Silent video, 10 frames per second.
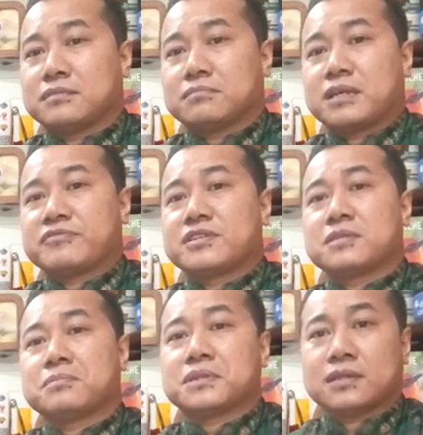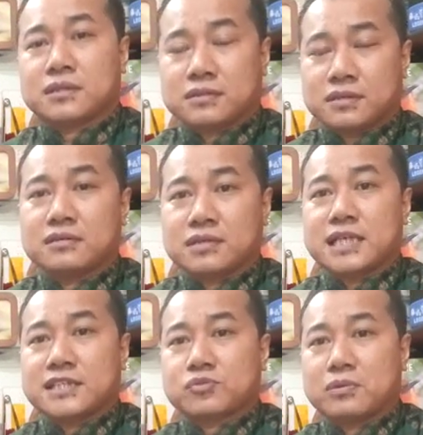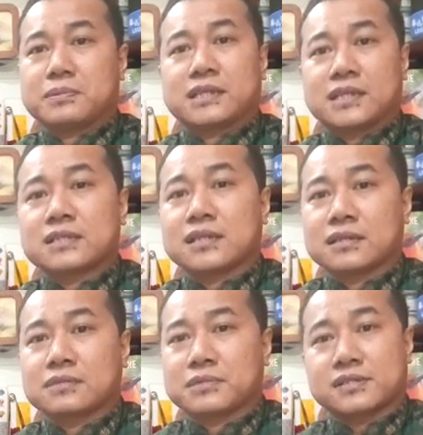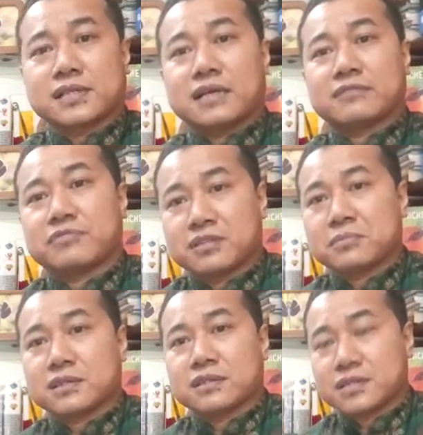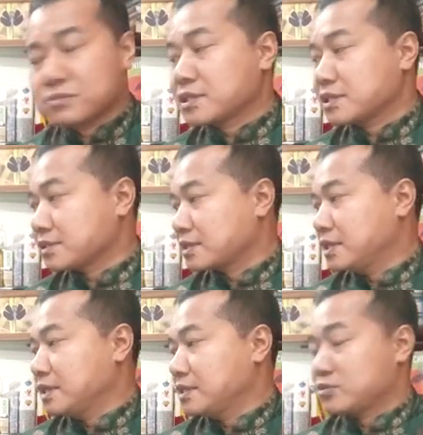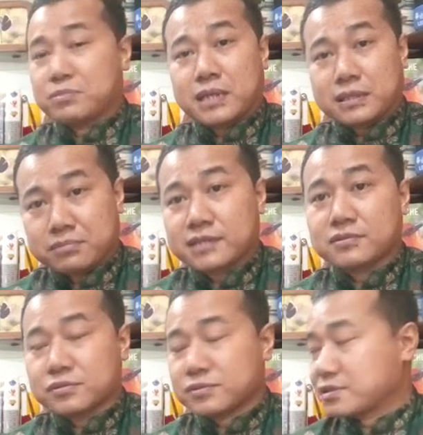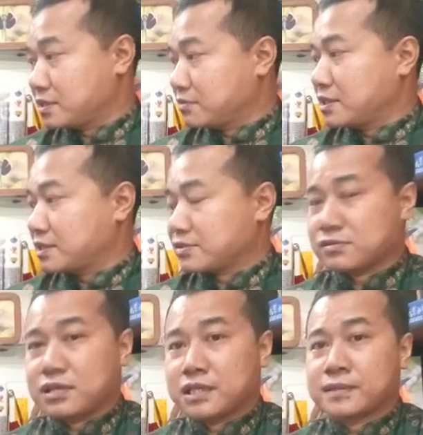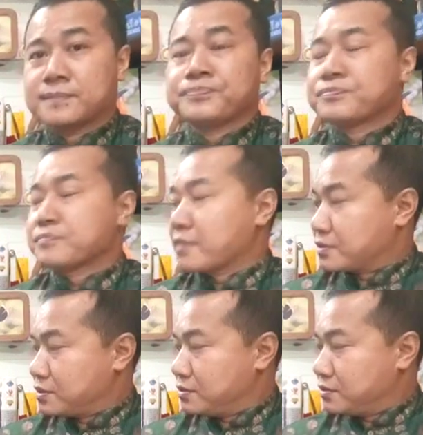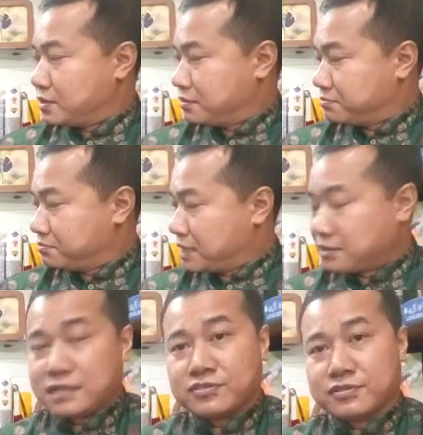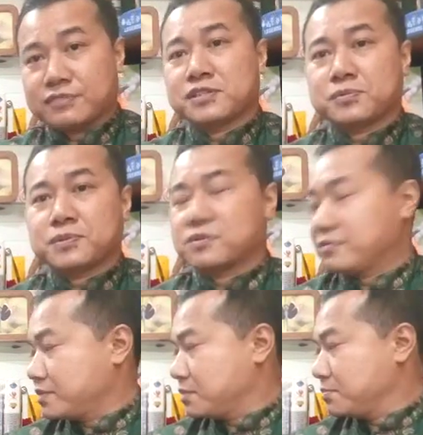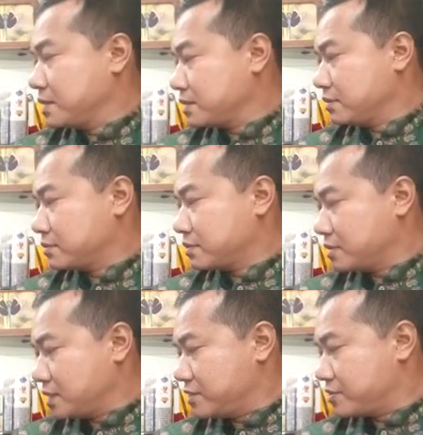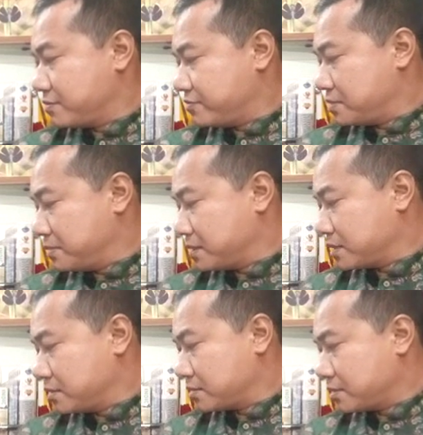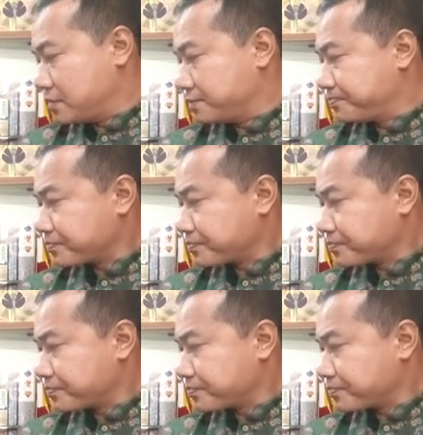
my fundamental rights will be curtailed because I have fundamental duties to abide by the rules and regulations, right? So that's the difference between the fundamental needs and the fundamental